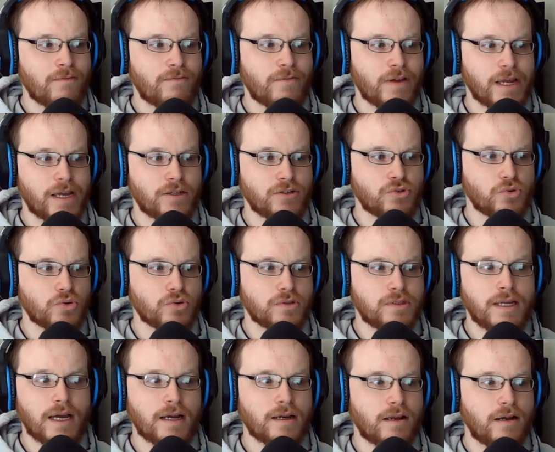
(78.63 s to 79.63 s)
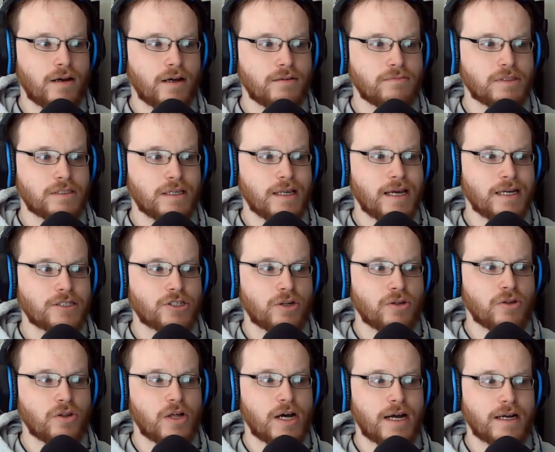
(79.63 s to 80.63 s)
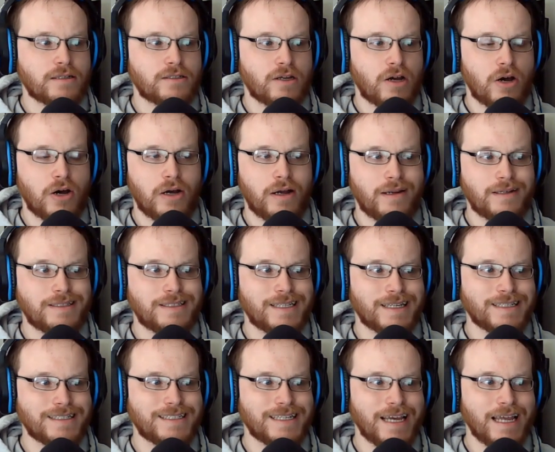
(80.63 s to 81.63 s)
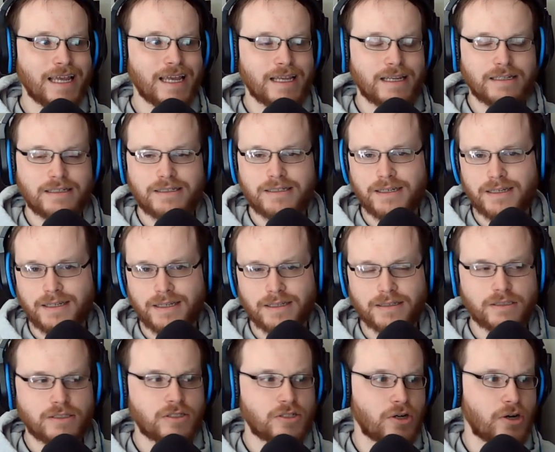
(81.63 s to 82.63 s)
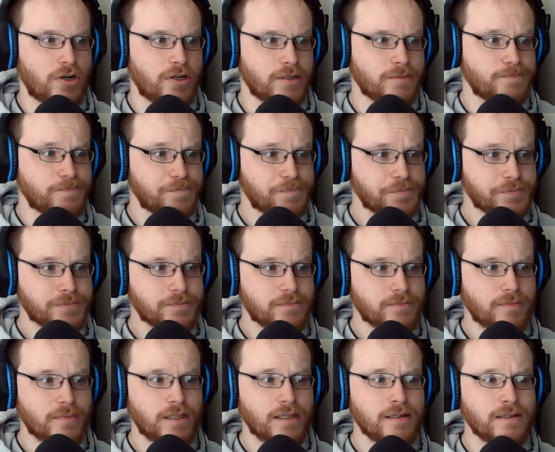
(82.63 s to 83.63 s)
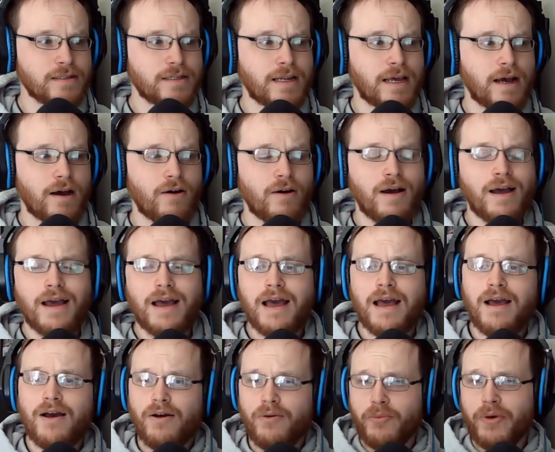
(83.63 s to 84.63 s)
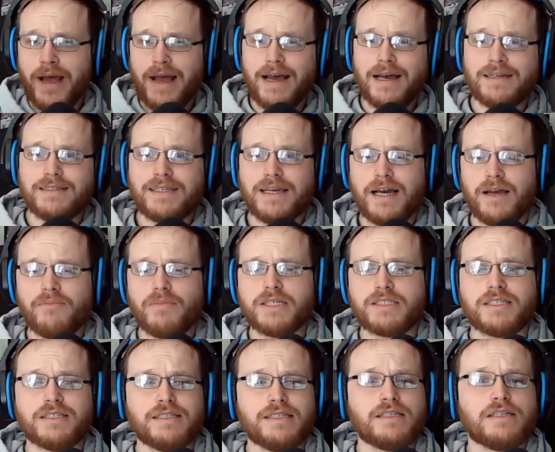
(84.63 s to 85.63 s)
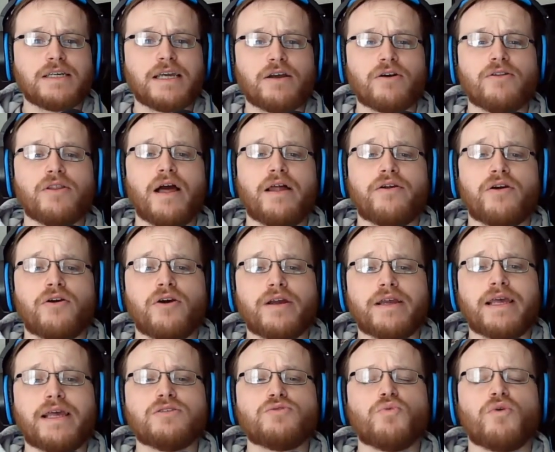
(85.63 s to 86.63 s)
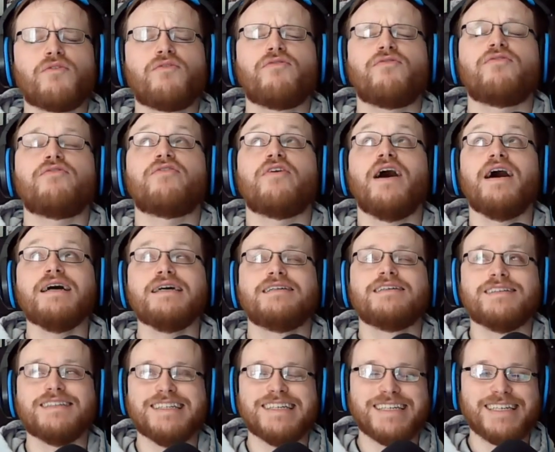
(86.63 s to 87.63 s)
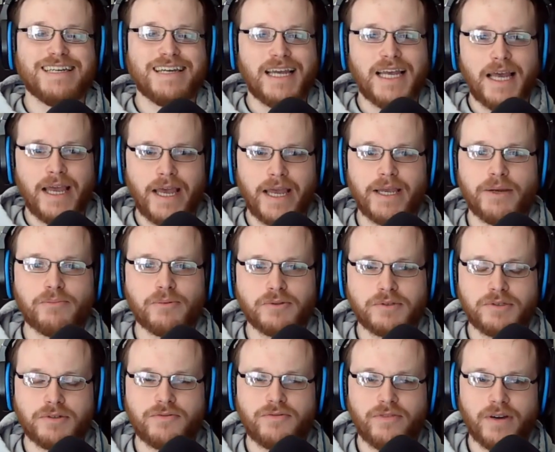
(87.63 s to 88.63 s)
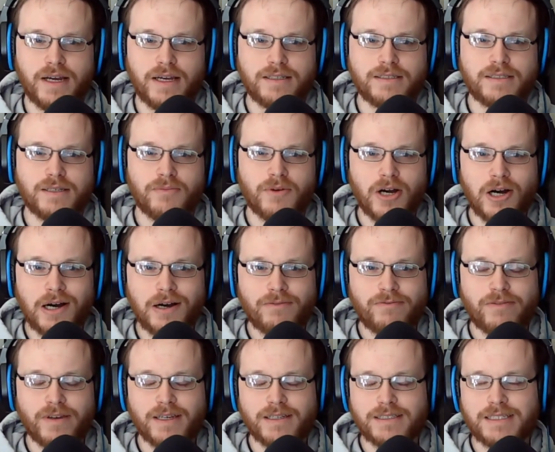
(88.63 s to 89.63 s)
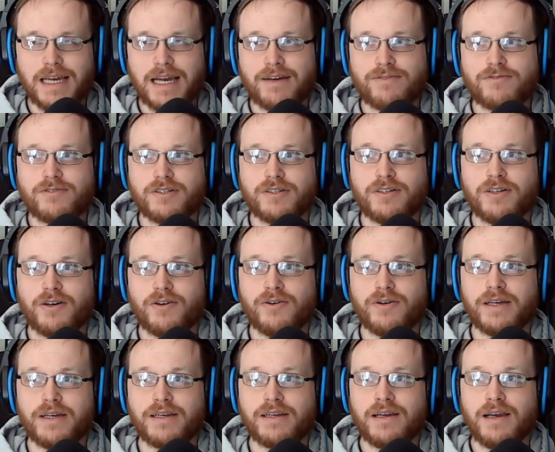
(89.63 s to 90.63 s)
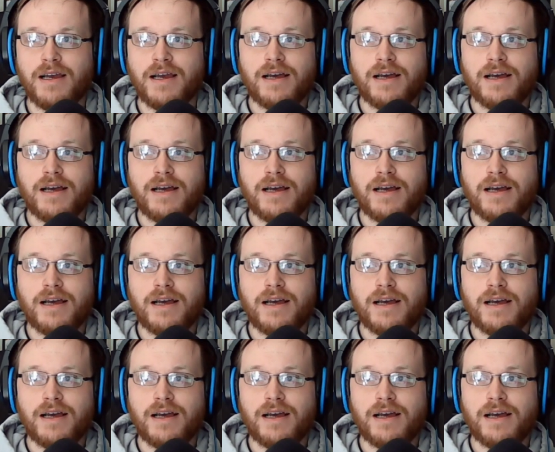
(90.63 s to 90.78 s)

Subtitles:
FanDuel.com/LockedOn today to get started. Now, as I mentioned, the Carolina Hurricanes were finally able to find some offense after going